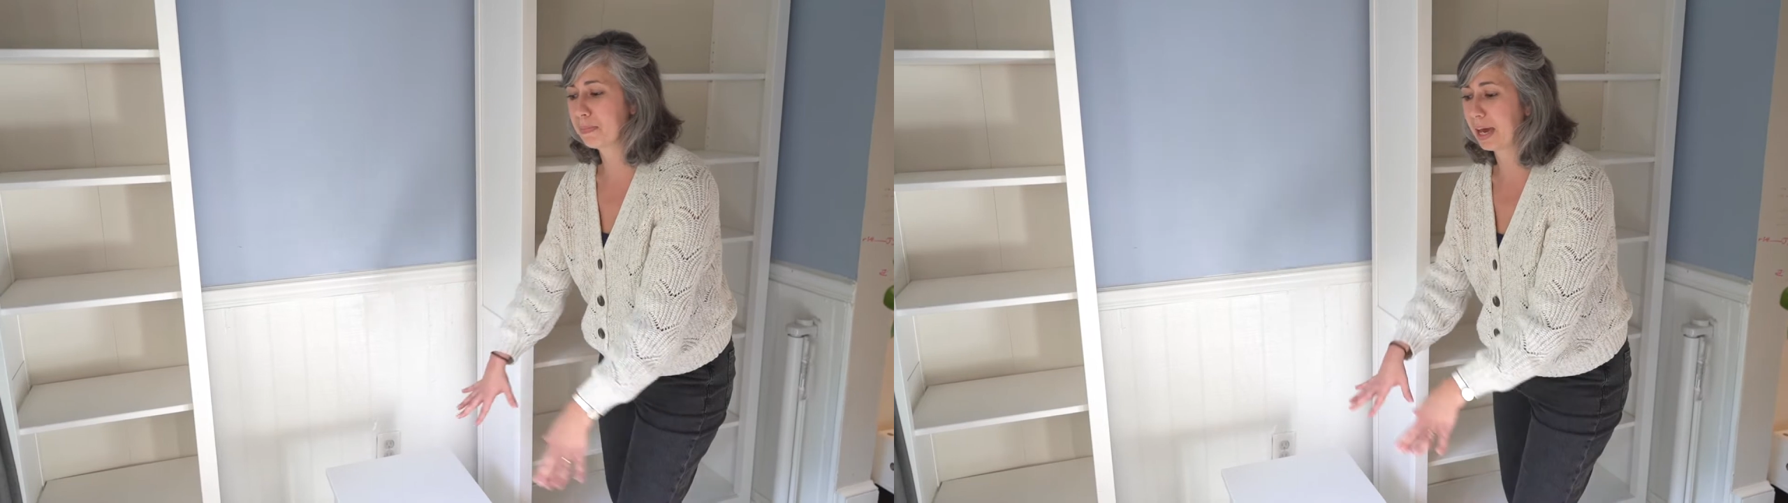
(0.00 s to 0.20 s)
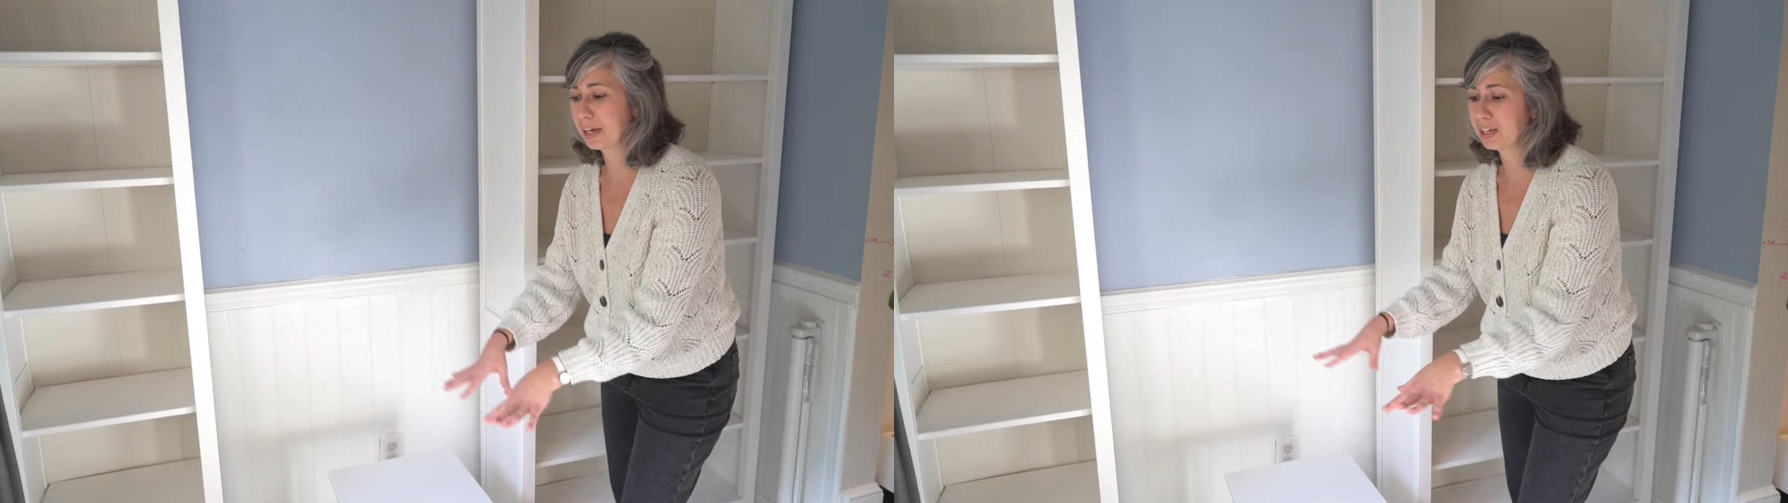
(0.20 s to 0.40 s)

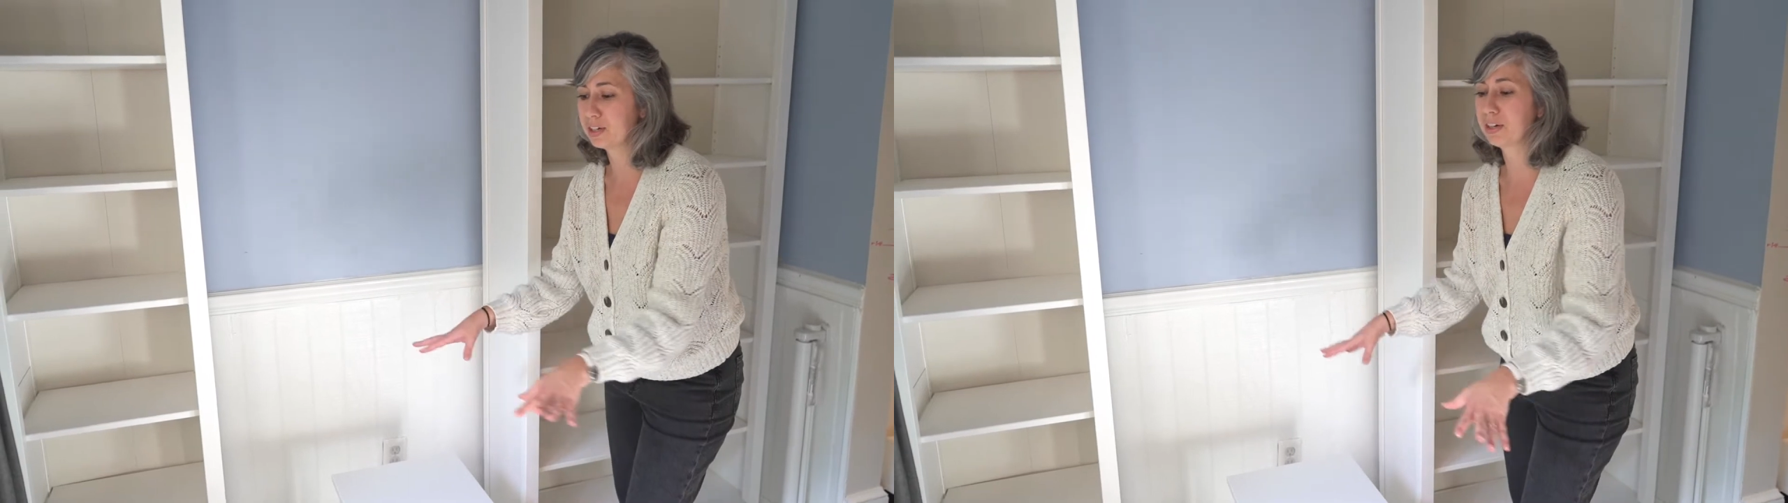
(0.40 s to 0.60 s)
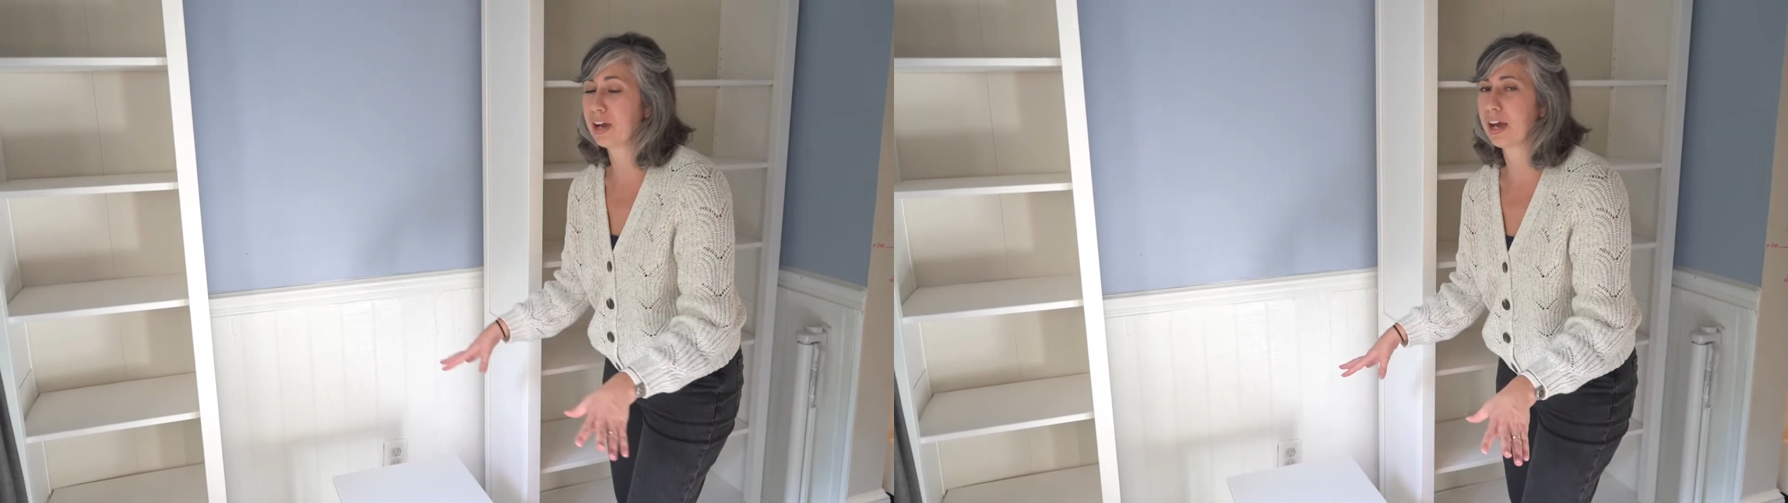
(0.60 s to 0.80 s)
back
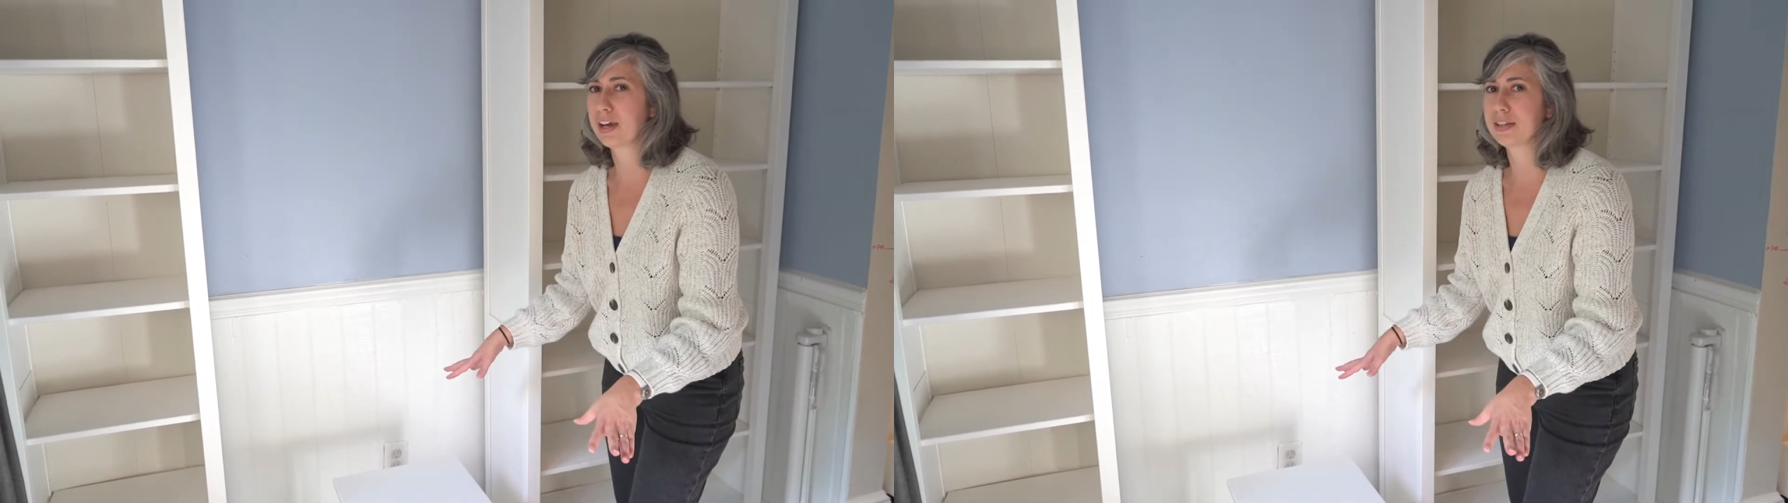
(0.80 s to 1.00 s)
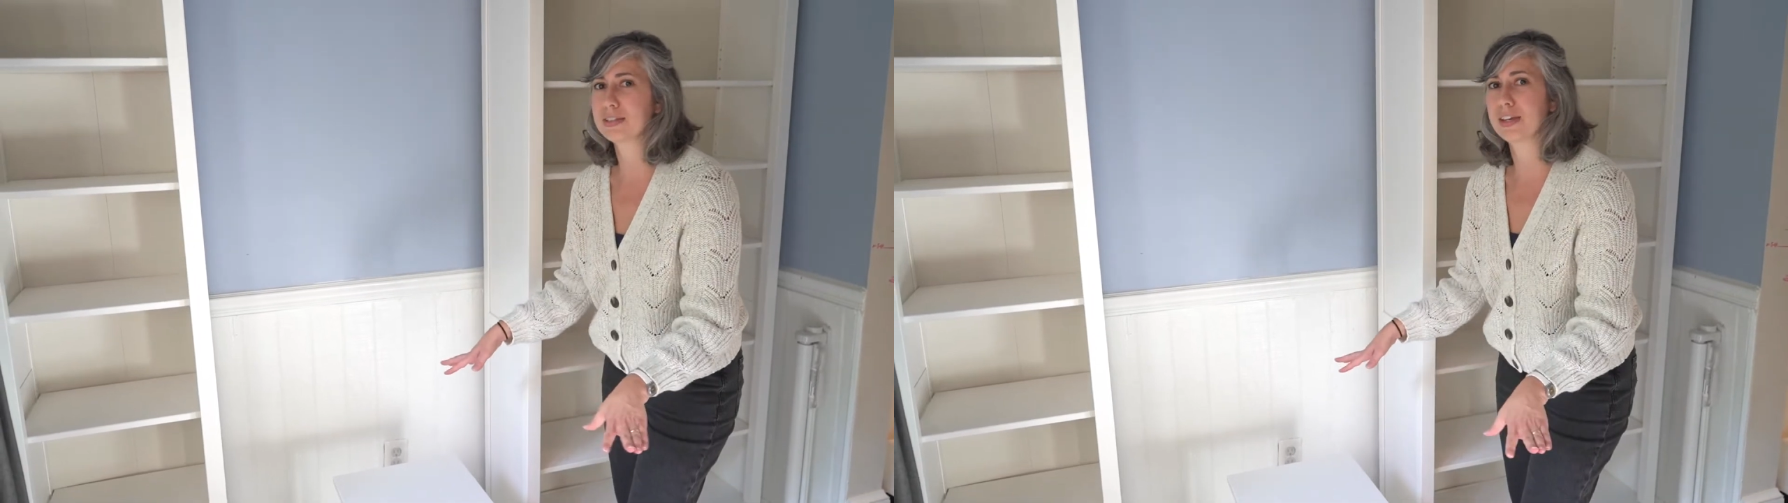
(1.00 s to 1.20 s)
here
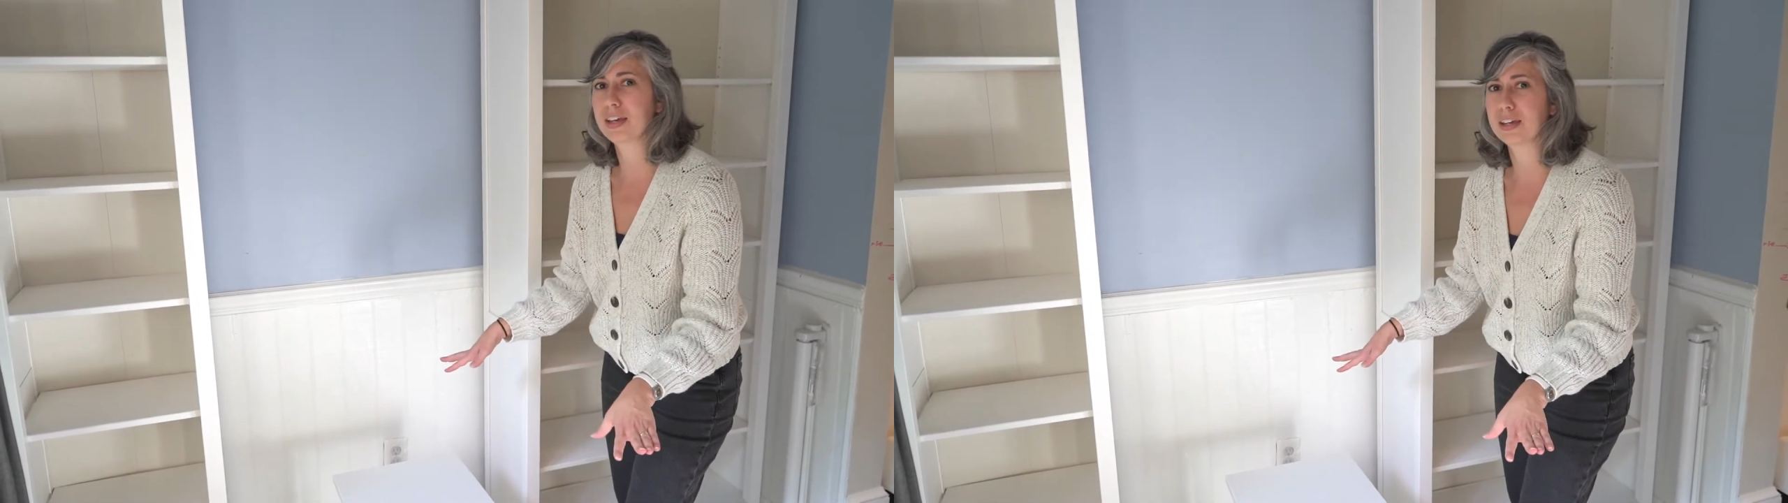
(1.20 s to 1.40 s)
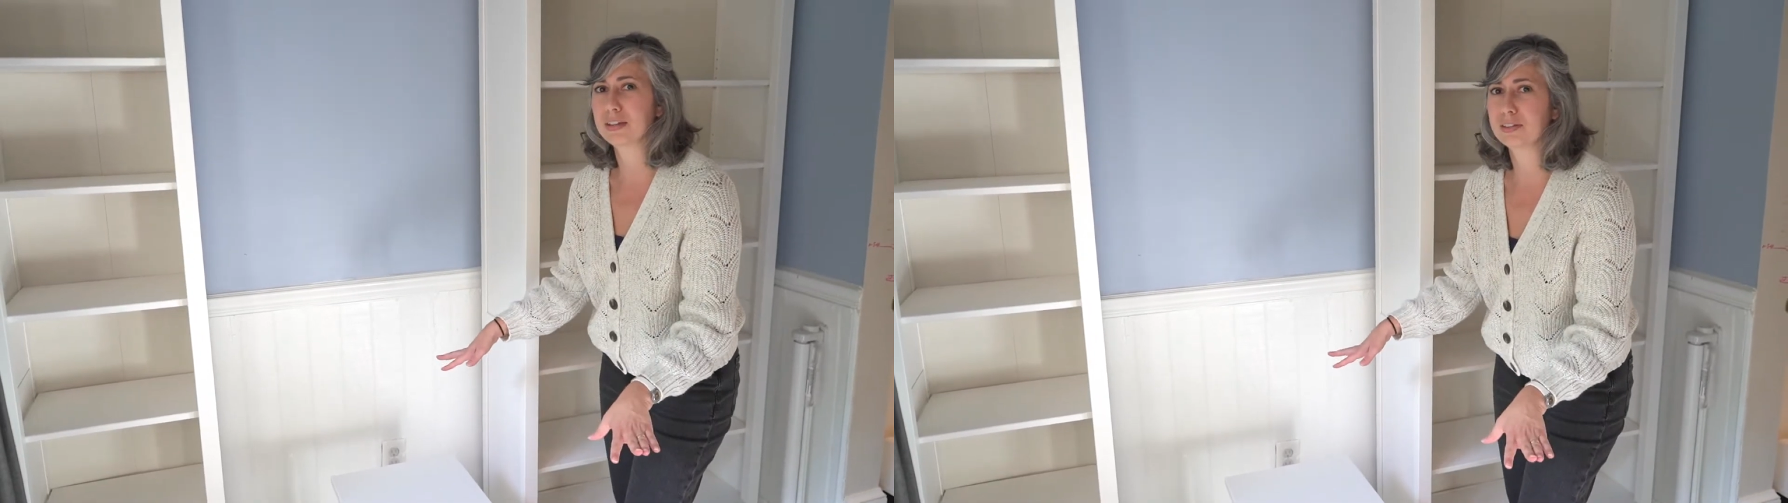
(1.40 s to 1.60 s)
as
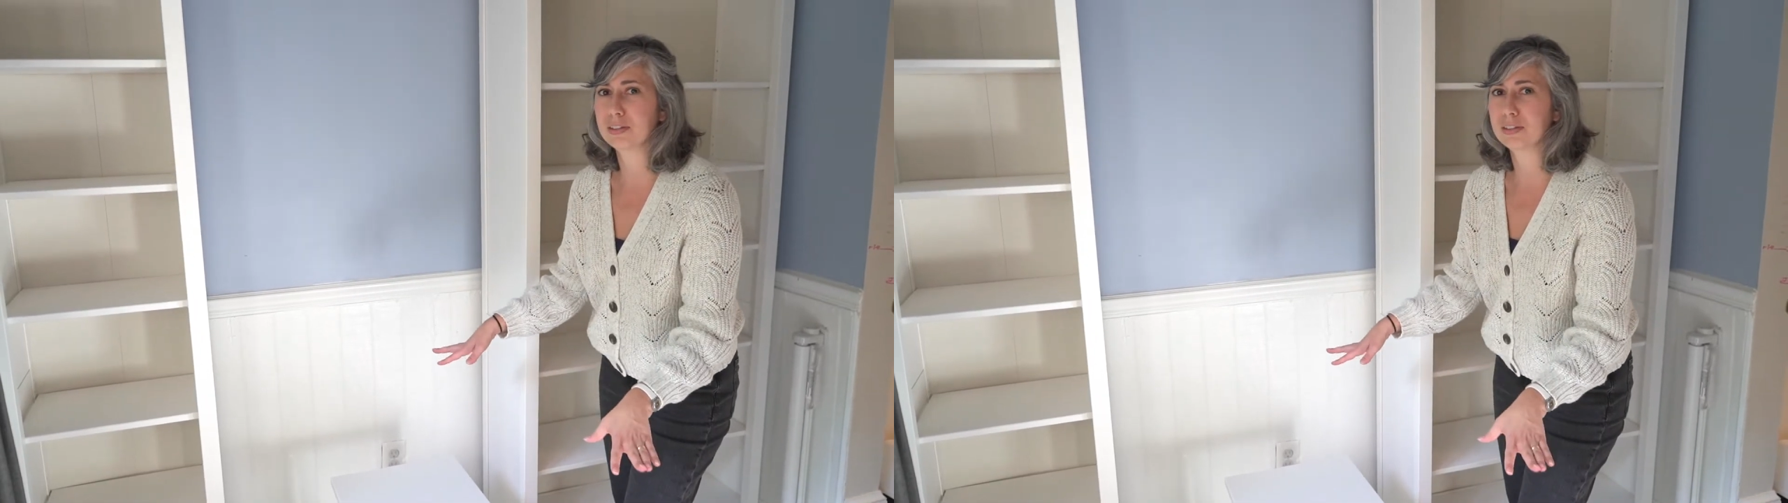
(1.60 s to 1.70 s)
a